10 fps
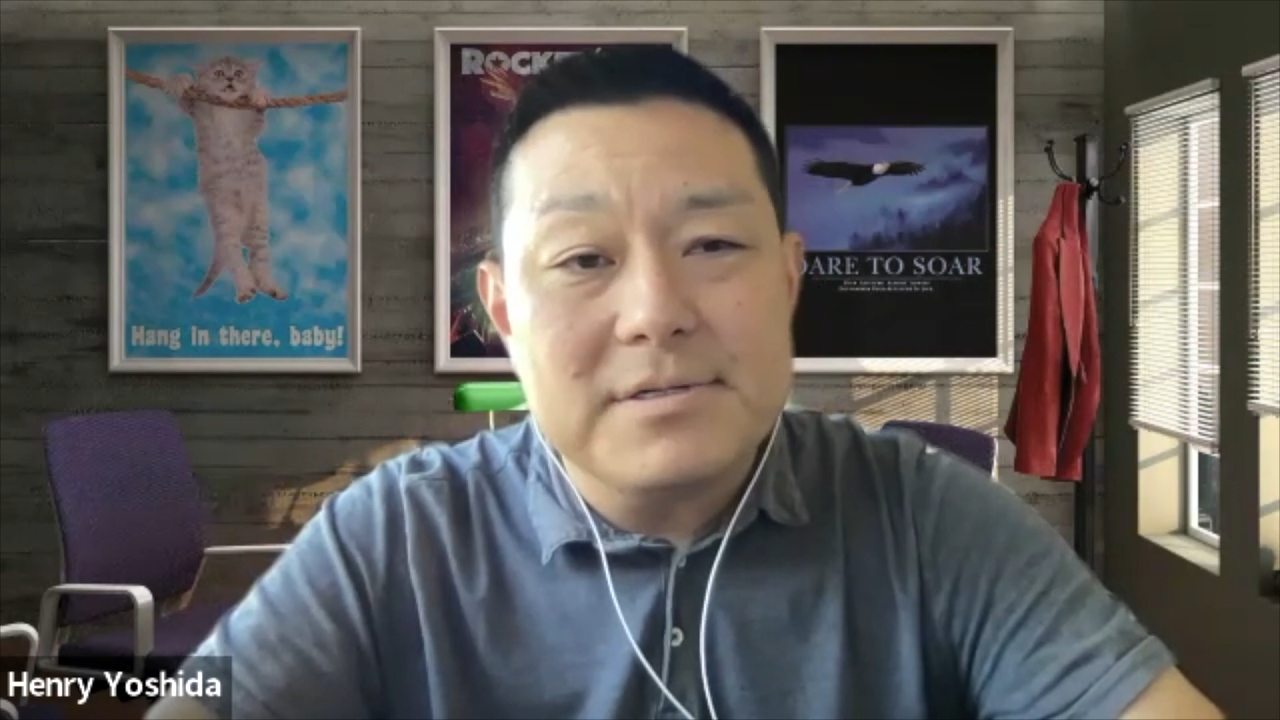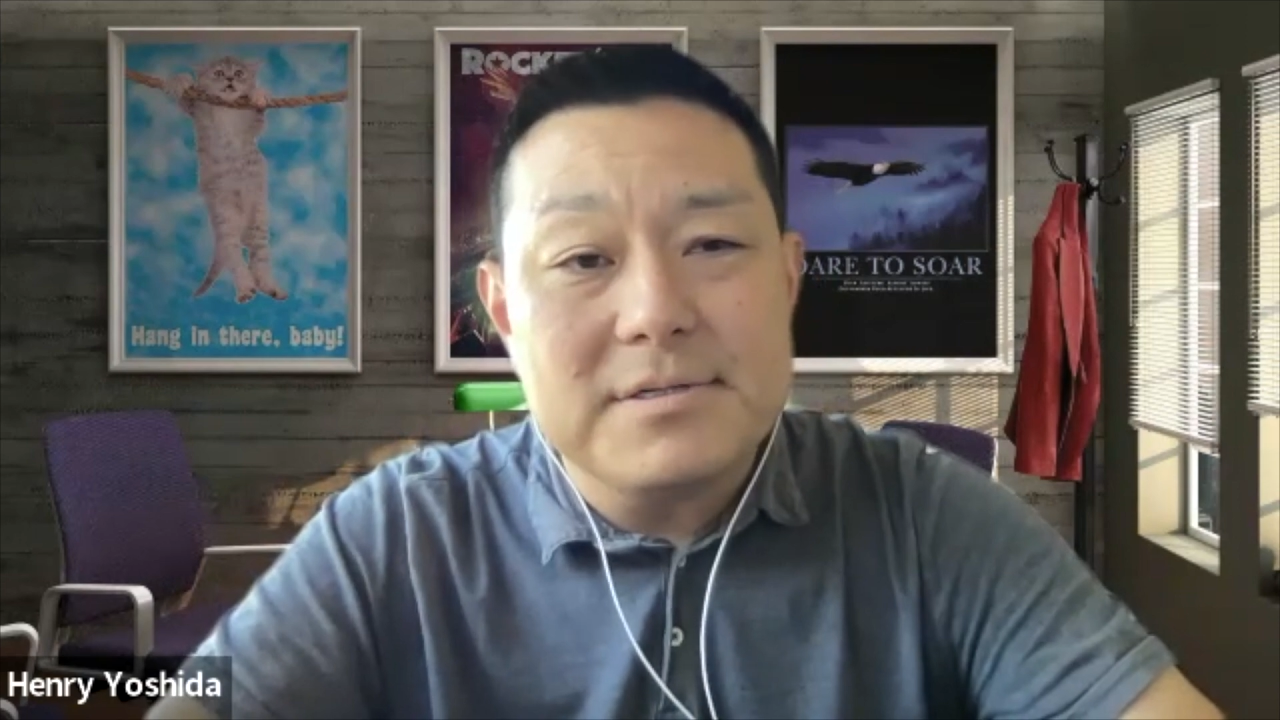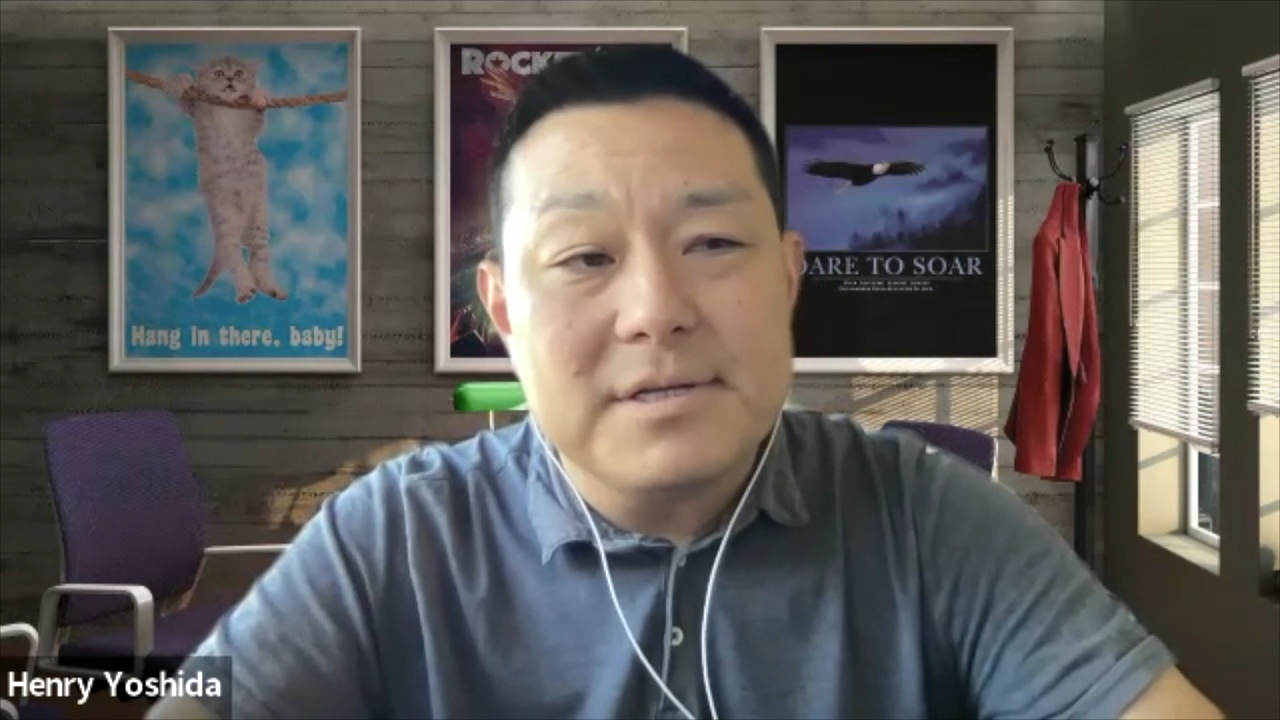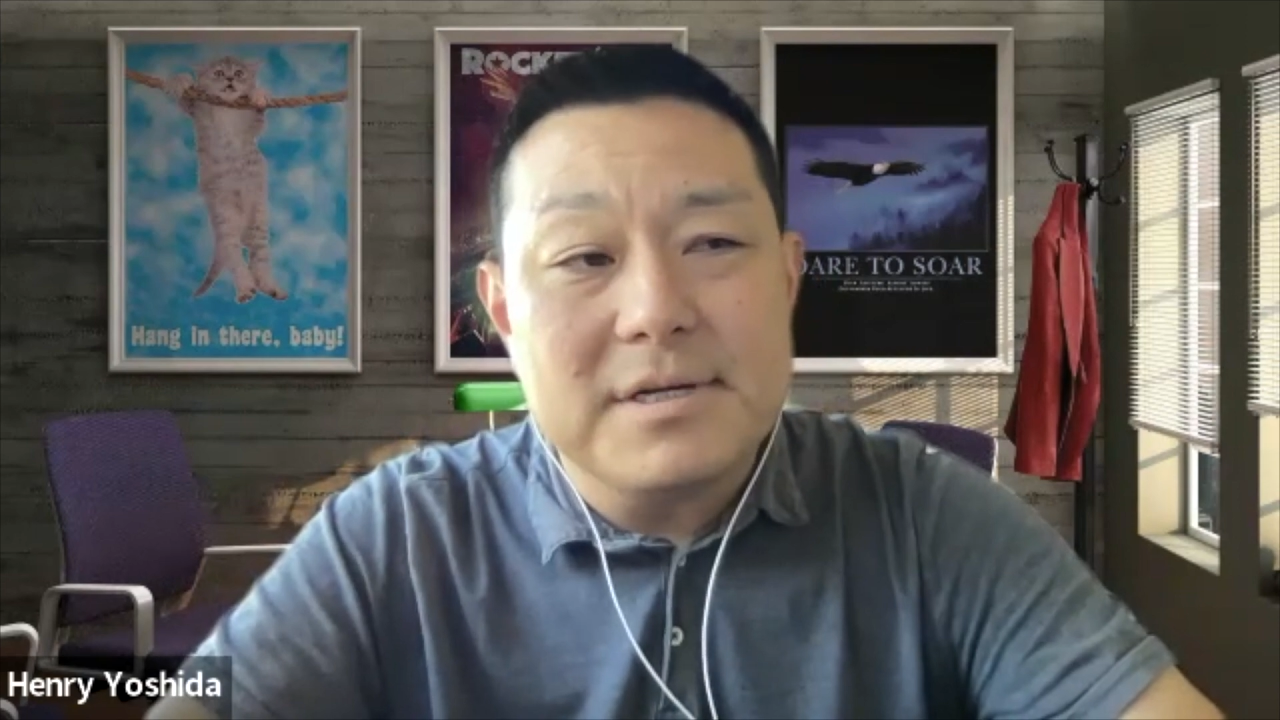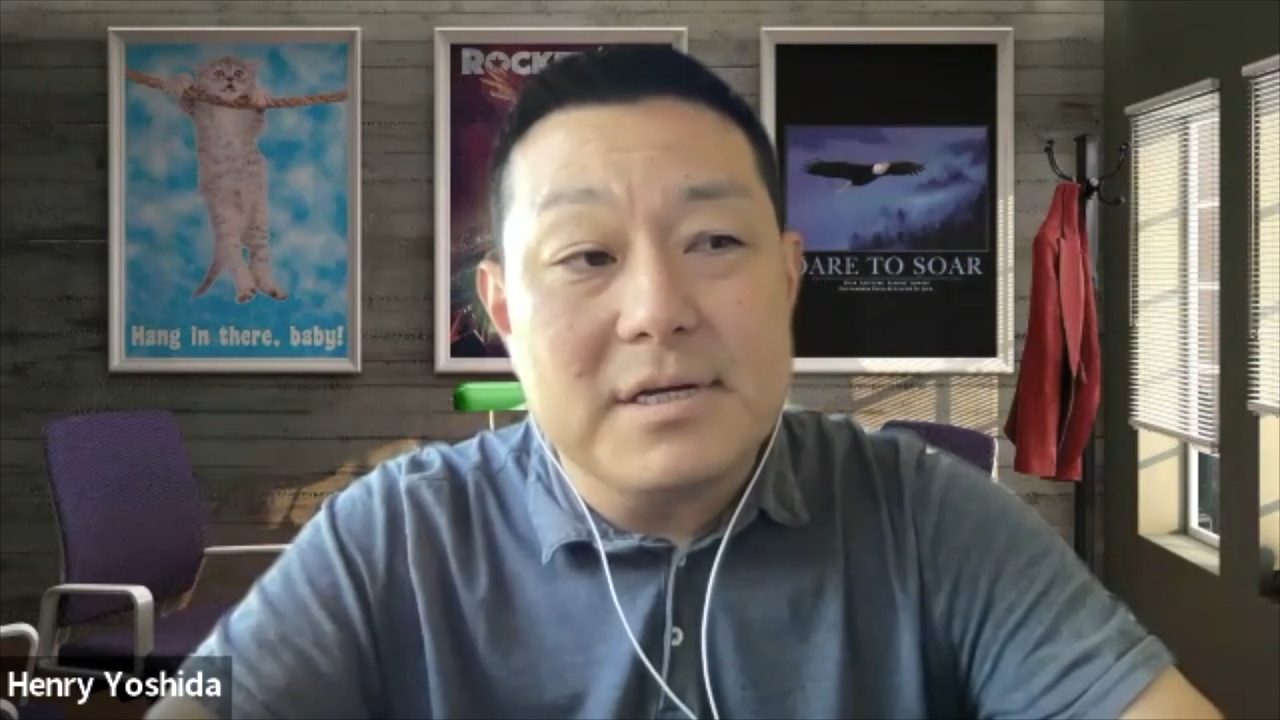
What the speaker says: is that